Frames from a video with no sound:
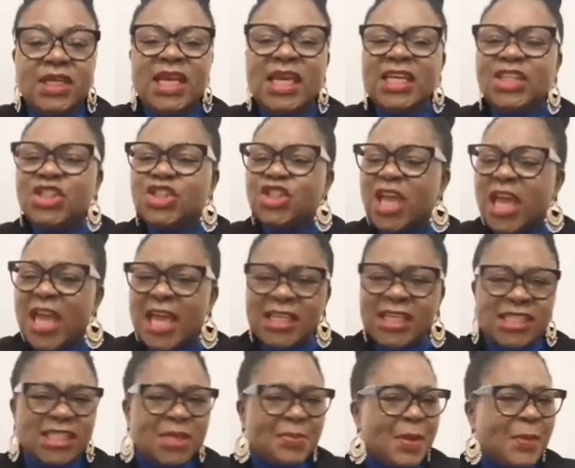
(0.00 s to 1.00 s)

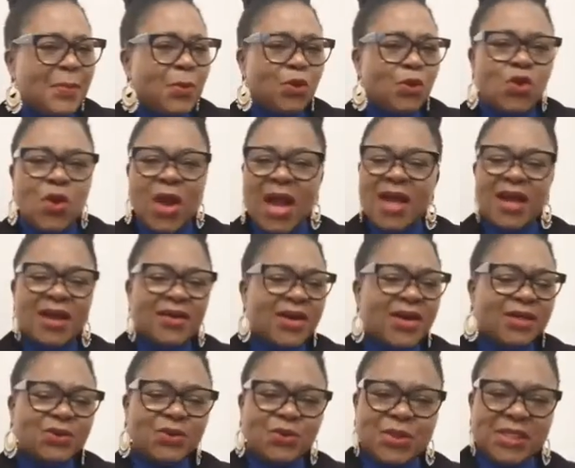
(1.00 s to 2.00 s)
Change the people you hang
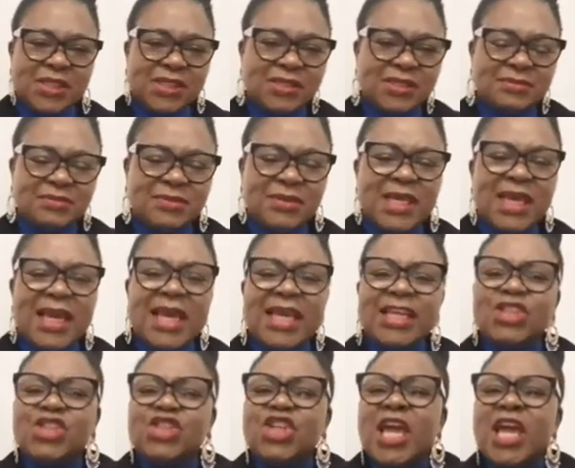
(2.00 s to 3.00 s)
around with.
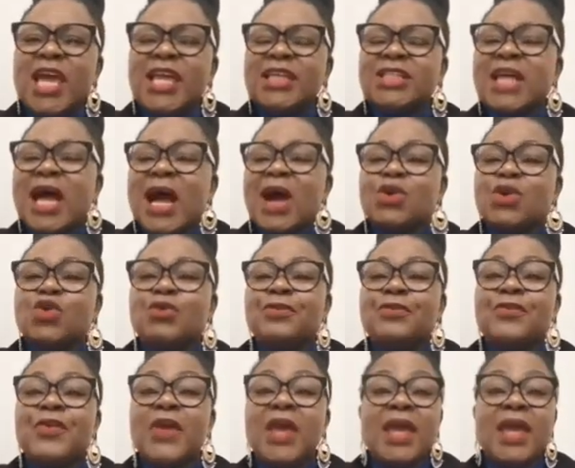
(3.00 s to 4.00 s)
Change how you
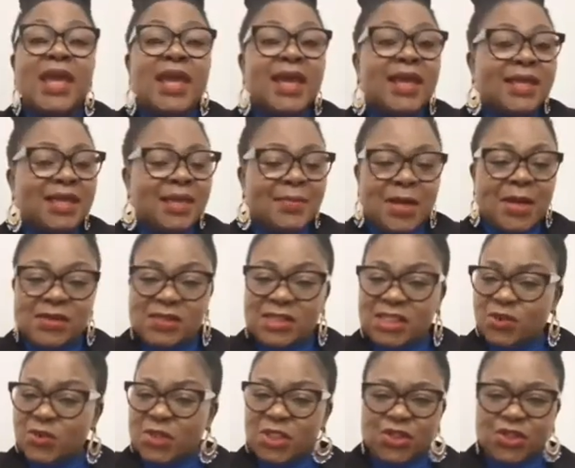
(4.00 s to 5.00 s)
feel about
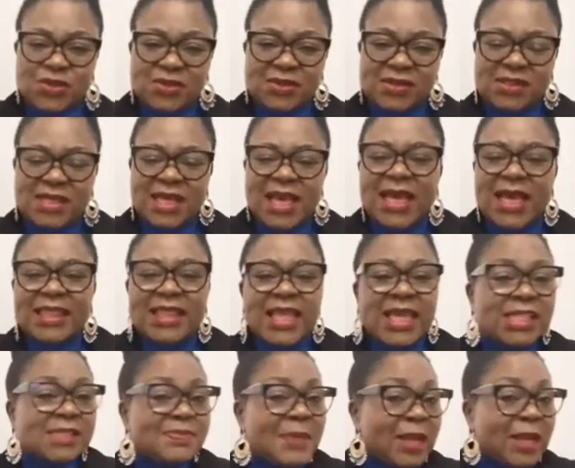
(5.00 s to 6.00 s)
situations.
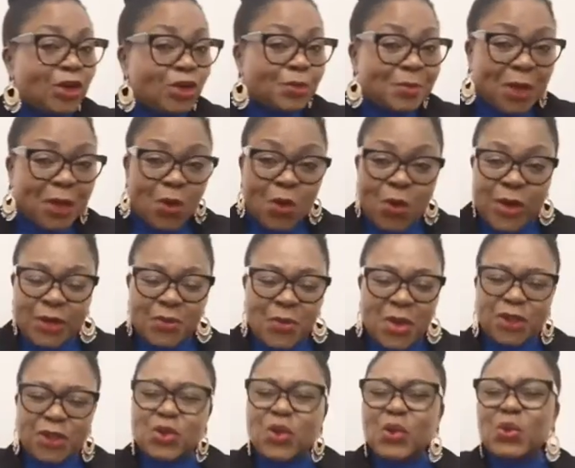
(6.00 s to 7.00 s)
Things might not be going
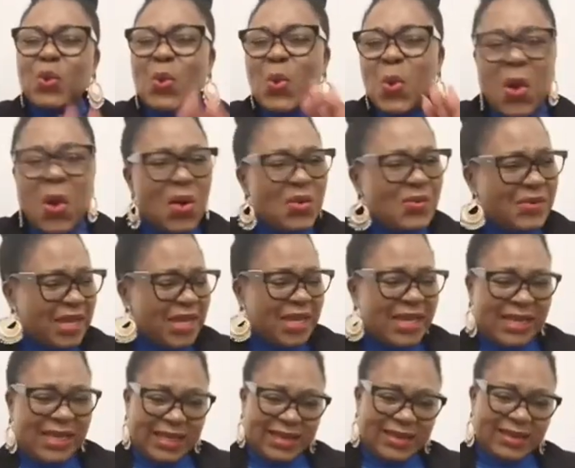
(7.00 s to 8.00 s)
well. Don't
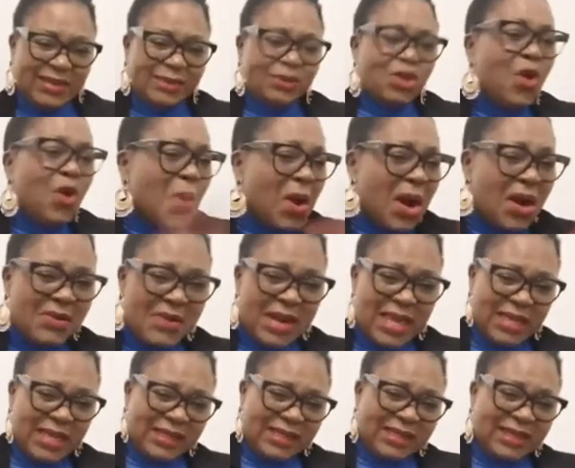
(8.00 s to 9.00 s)
worry. Don't
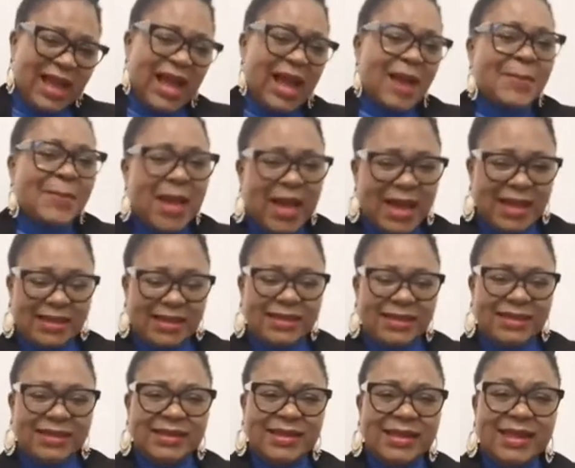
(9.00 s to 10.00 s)
worry. Haba.
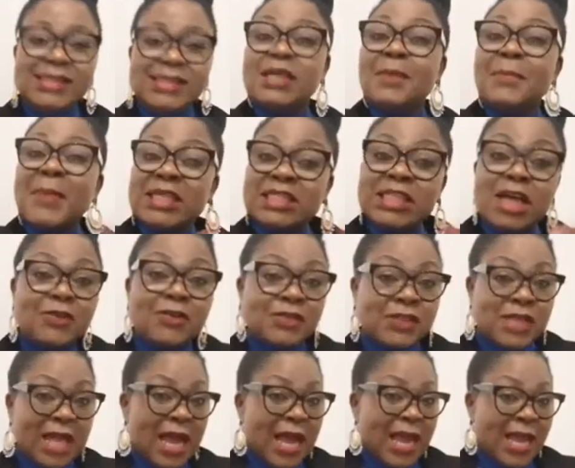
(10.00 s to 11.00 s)
It's a matter of
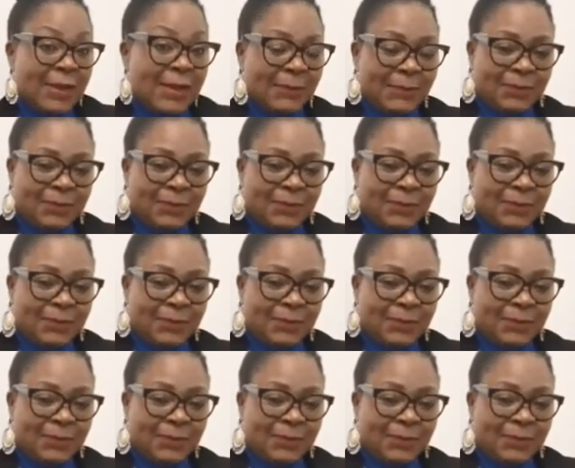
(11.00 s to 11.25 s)
time.